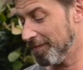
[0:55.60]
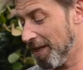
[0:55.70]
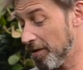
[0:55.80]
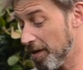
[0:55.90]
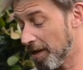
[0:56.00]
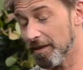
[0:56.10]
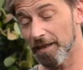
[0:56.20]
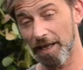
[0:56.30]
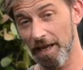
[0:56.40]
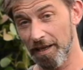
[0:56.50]
The only thing that
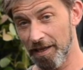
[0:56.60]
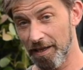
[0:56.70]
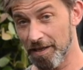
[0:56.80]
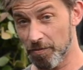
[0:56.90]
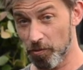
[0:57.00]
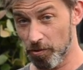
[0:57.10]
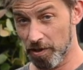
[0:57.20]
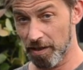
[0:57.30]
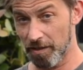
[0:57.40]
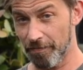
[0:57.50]
will kill it is
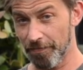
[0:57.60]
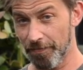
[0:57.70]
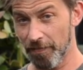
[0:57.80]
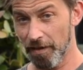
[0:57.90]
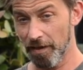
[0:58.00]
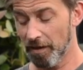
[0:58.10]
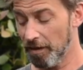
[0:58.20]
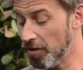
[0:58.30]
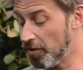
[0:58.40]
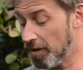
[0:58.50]
water.
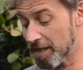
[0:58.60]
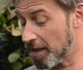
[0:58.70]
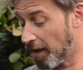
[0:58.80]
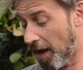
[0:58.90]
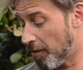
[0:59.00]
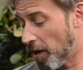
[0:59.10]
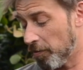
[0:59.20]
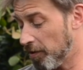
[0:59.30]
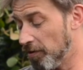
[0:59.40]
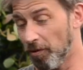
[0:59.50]
This can get away
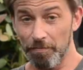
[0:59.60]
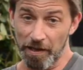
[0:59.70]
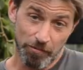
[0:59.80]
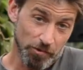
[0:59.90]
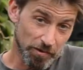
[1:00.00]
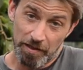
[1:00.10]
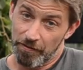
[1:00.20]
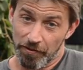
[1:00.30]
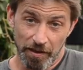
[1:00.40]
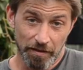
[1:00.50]
with not being watered
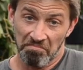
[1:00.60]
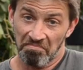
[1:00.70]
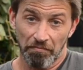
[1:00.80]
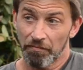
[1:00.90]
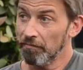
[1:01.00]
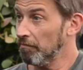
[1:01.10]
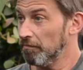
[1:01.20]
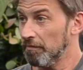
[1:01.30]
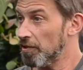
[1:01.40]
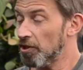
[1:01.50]
for
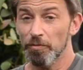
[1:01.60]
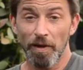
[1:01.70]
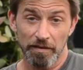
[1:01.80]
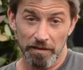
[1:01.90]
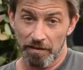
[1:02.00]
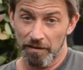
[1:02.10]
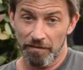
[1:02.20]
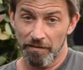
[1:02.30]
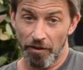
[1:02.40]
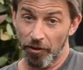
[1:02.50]
2 months,
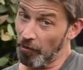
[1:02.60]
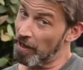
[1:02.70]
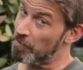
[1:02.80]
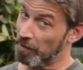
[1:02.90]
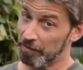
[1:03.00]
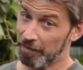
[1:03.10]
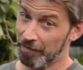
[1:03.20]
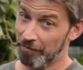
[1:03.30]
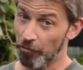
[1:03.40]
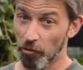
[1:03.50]
3 months,
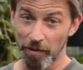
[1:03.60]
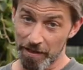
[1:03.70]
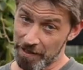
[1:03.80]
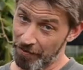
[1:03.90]
4 months